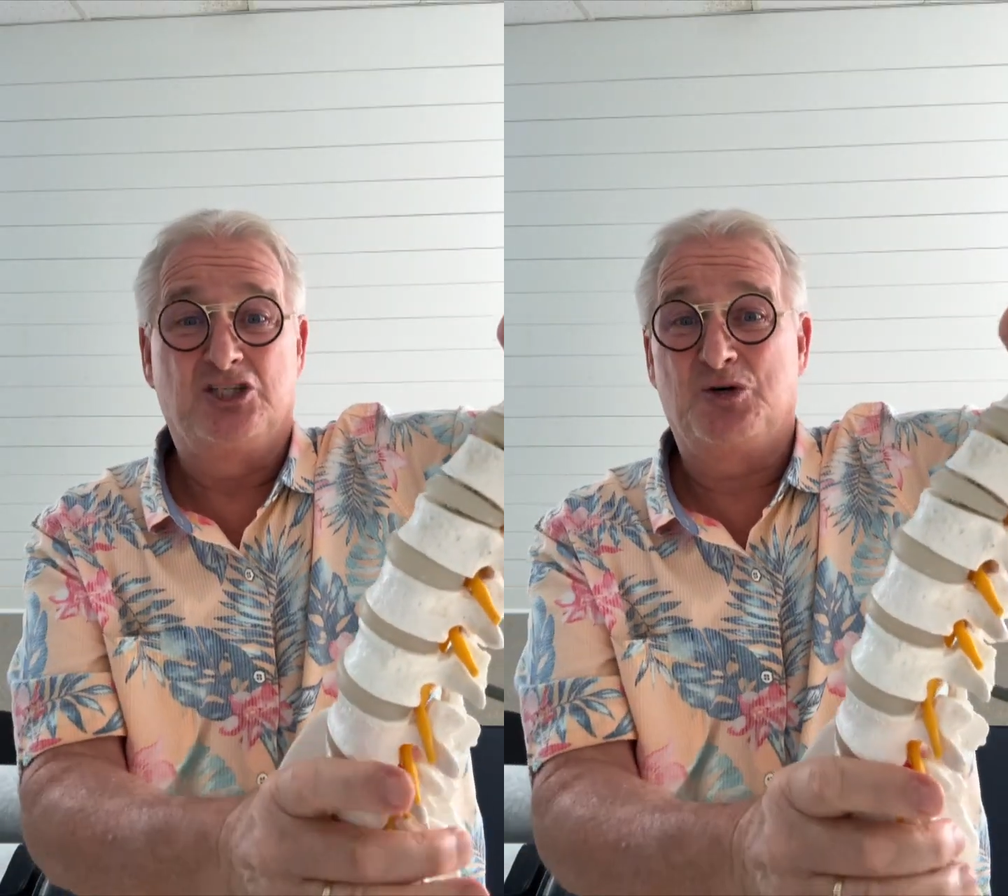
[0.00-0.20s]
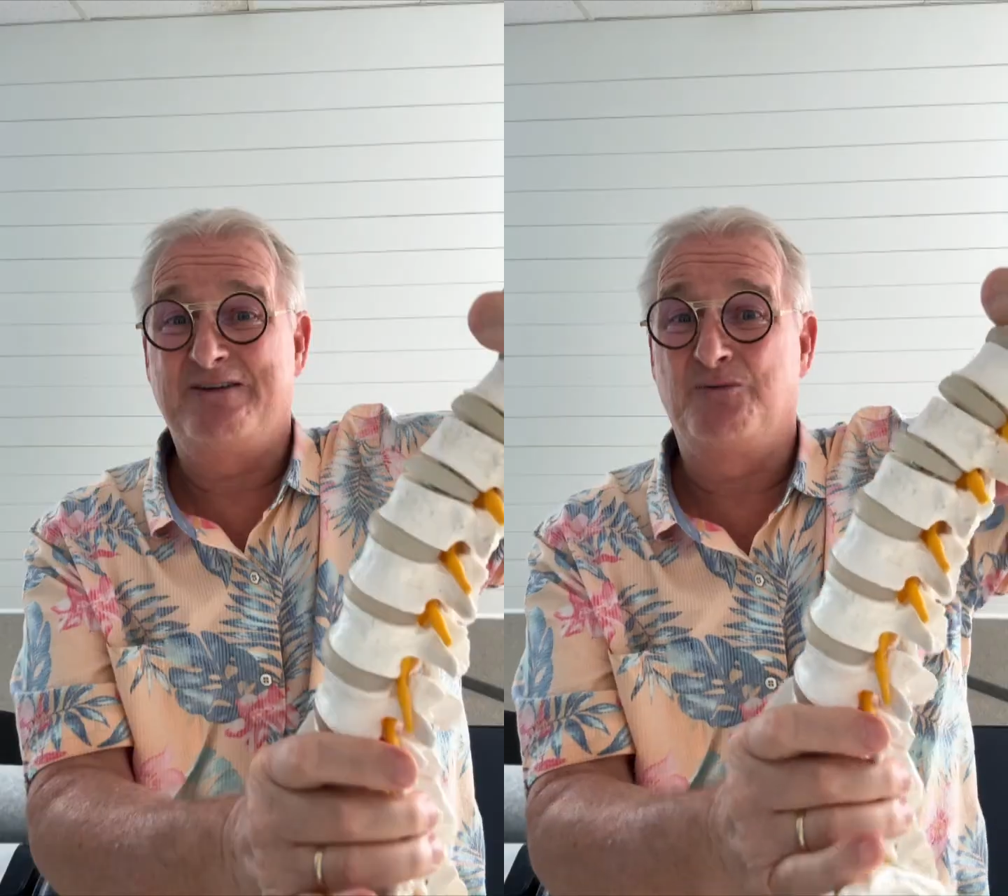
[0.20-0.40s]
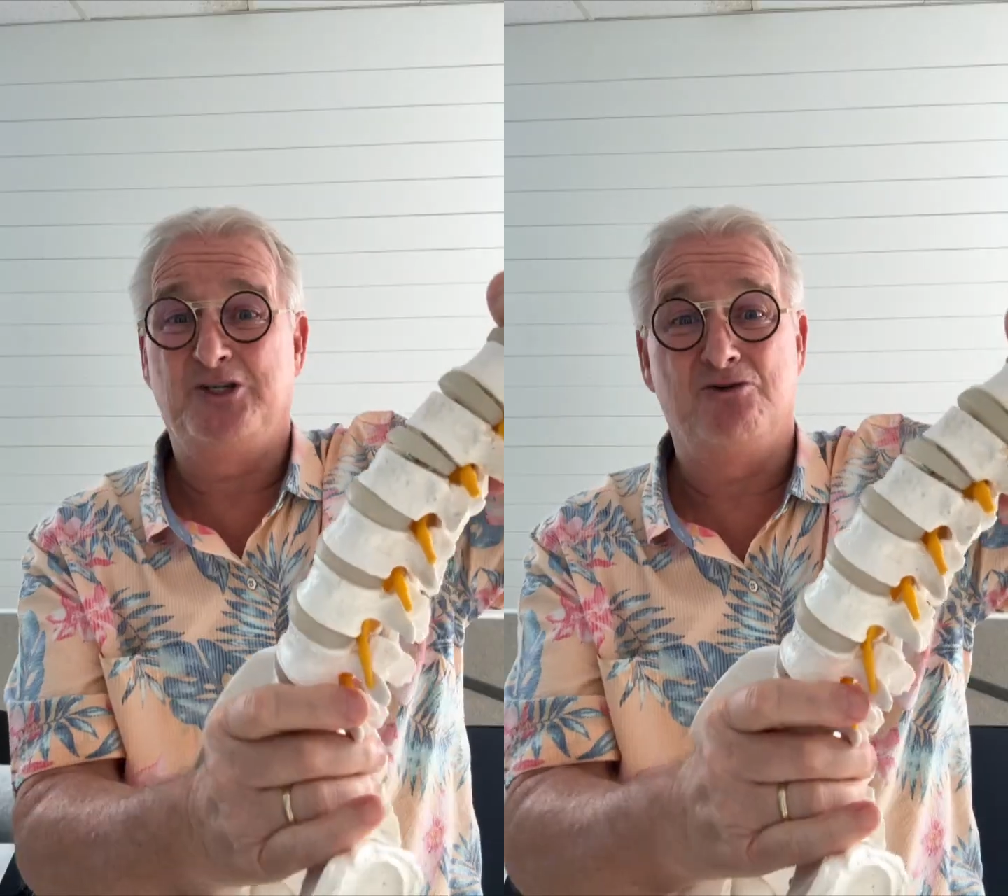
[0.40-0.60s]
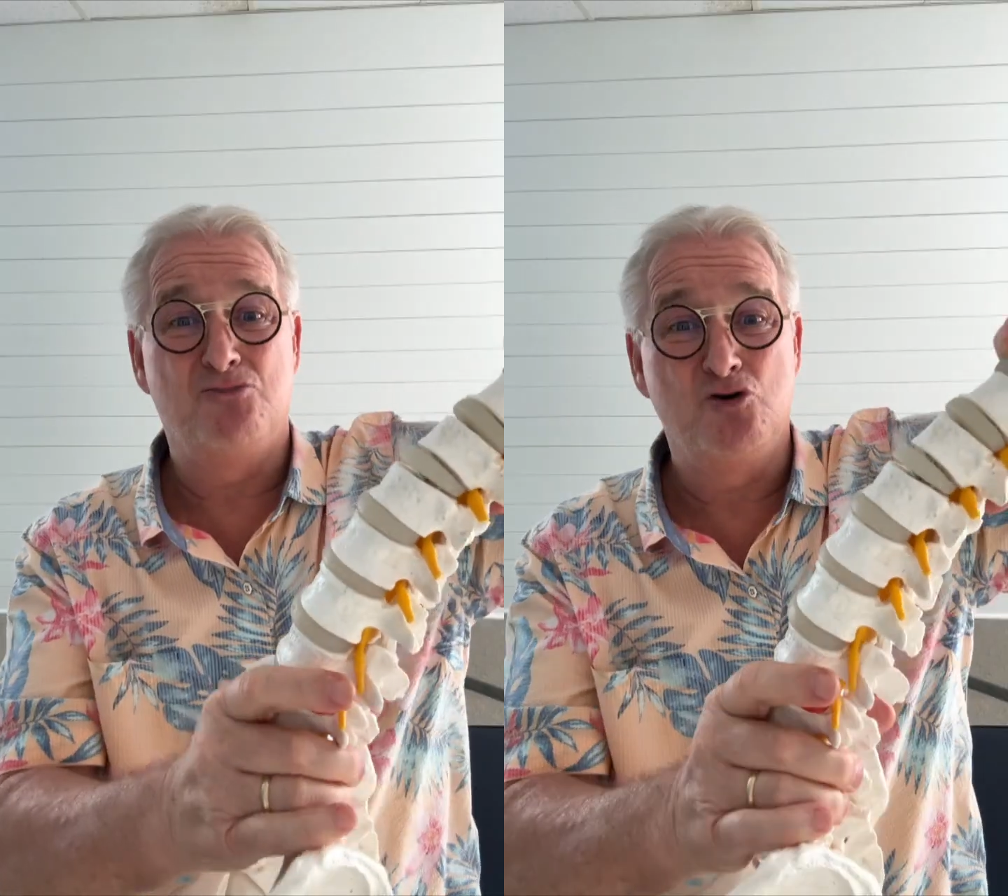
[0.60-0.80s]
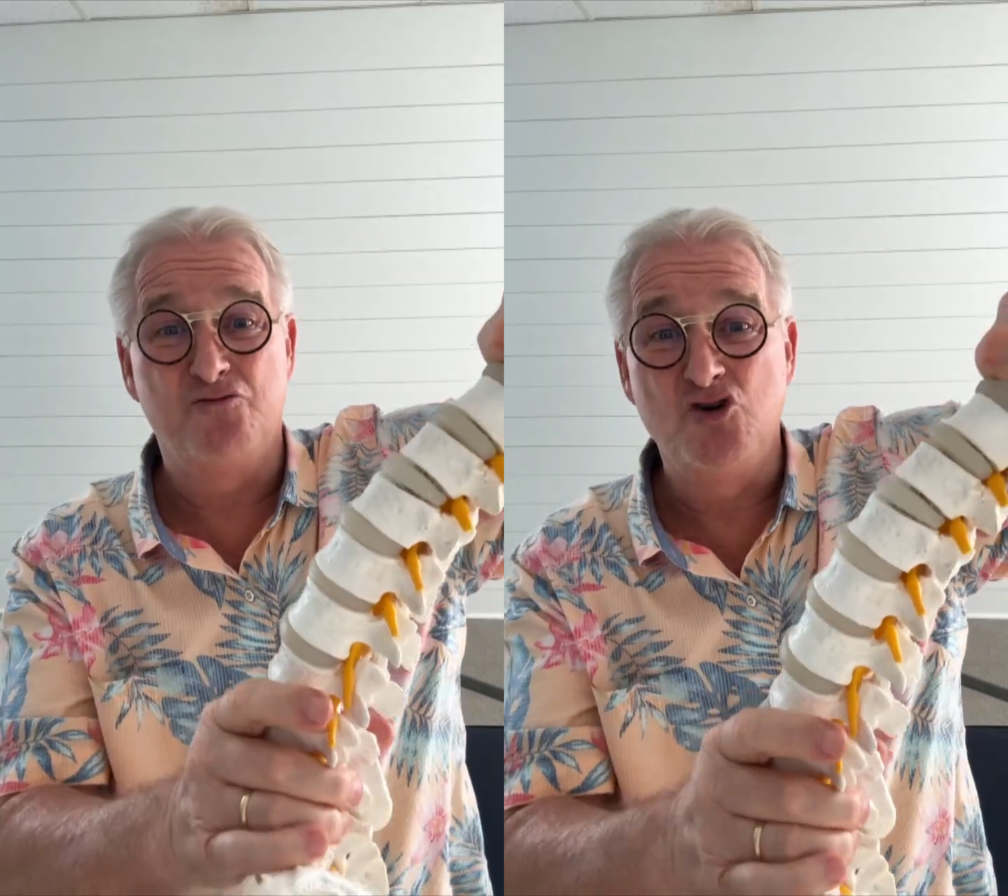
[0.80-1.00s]
So even when you
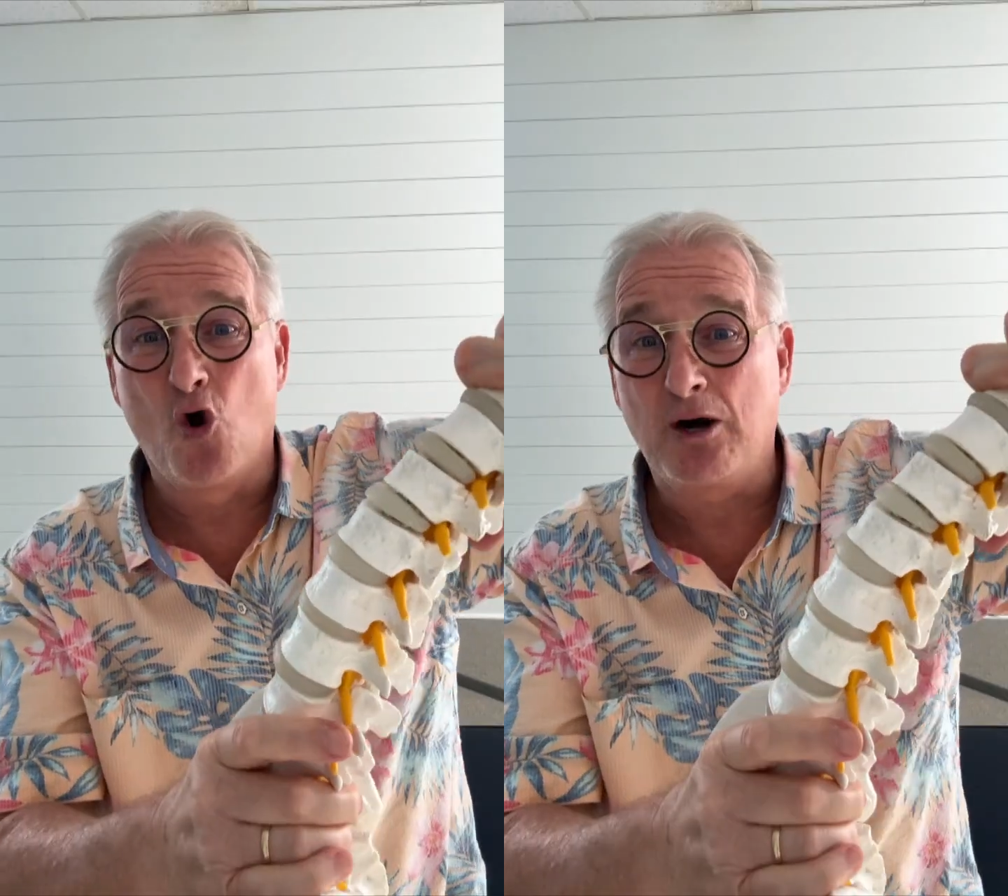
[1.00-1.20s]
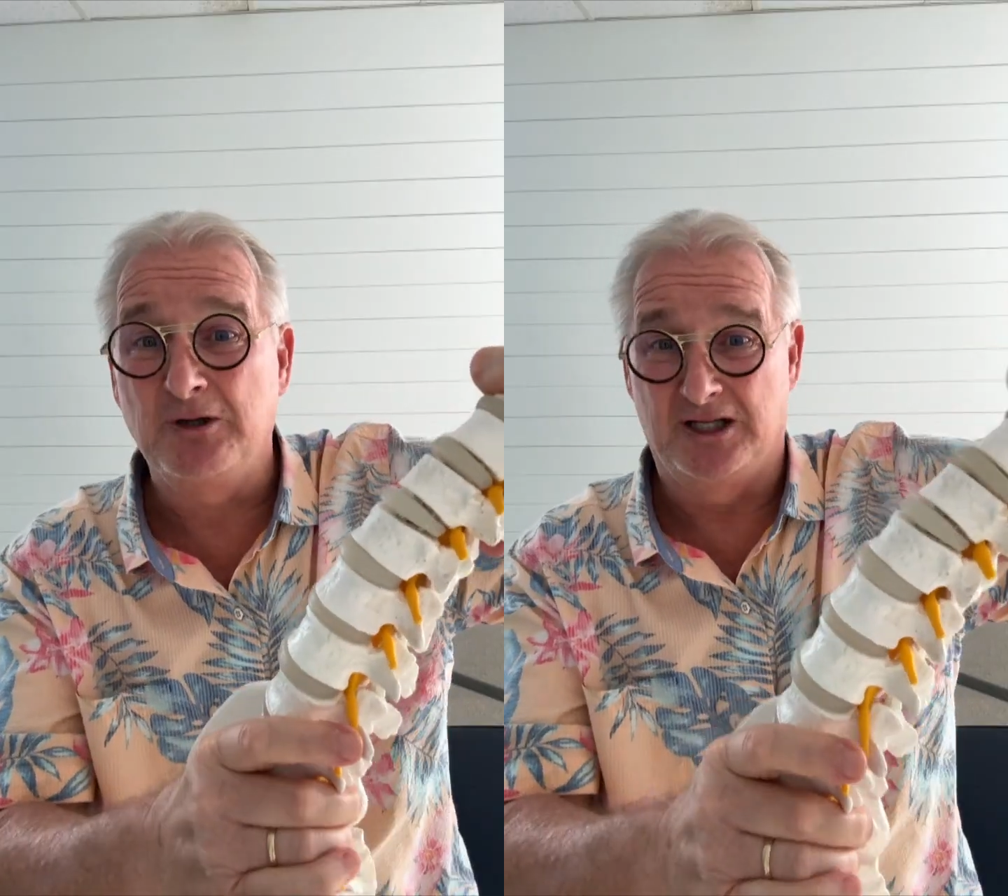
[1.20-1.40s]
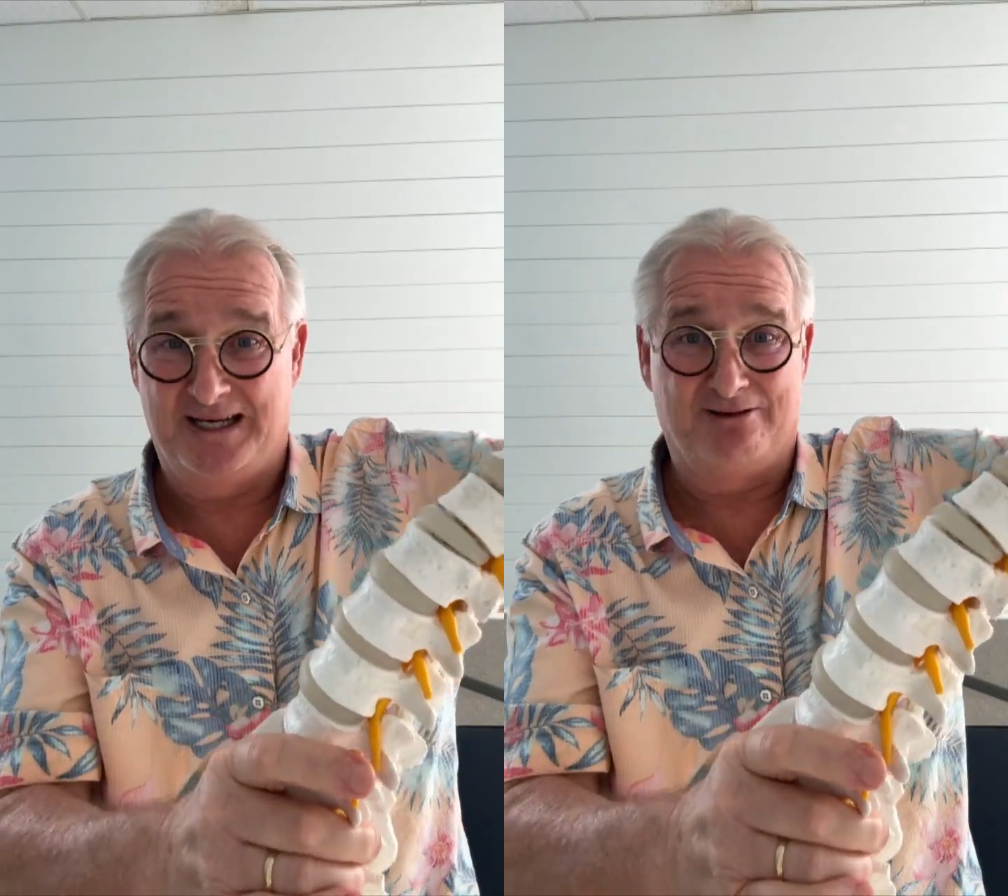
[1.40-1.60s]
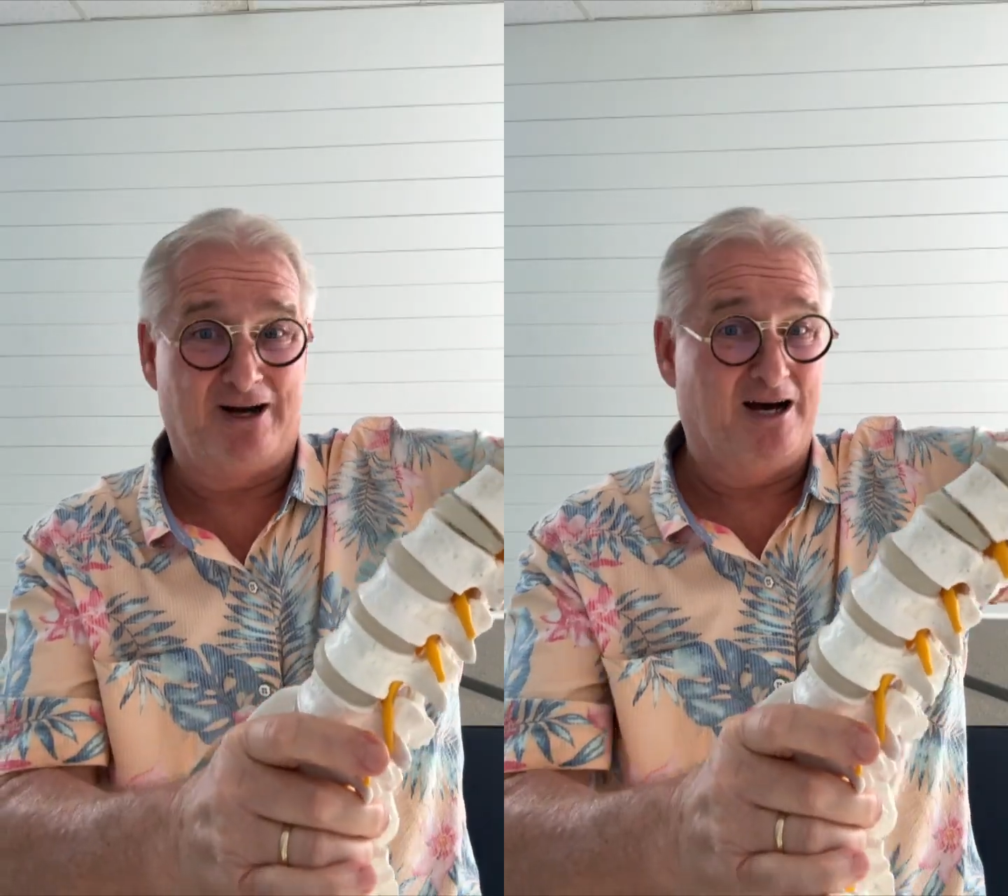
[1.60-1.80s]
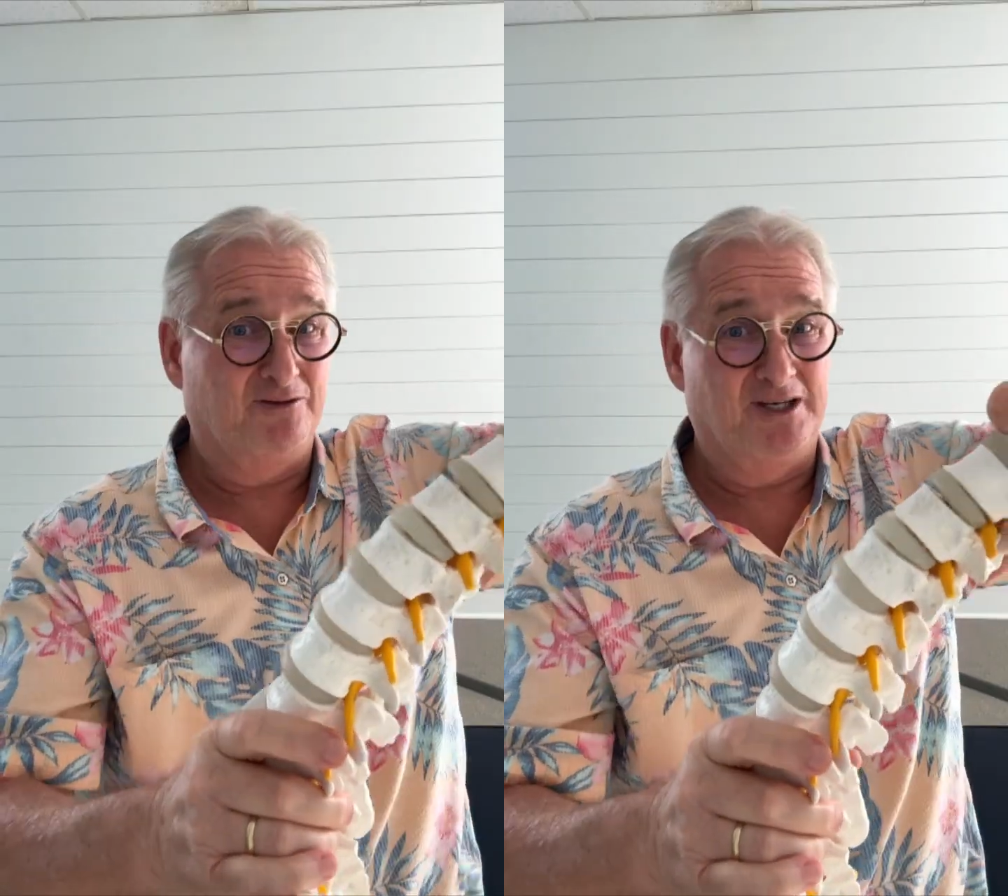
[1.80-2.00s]
move normally around